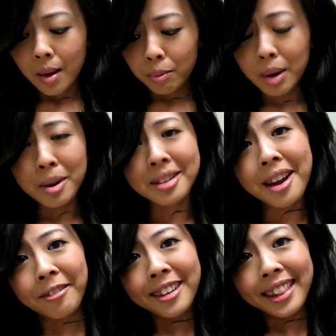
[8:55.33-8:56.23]
pretty much
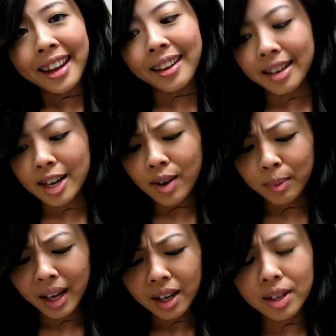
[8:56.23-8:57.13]
everything. You know,
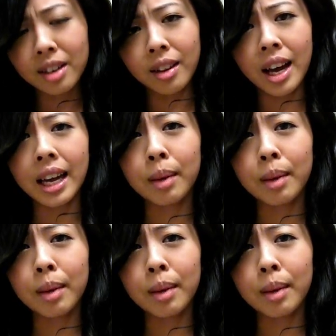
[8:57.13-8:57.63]
I'm not gonna lie,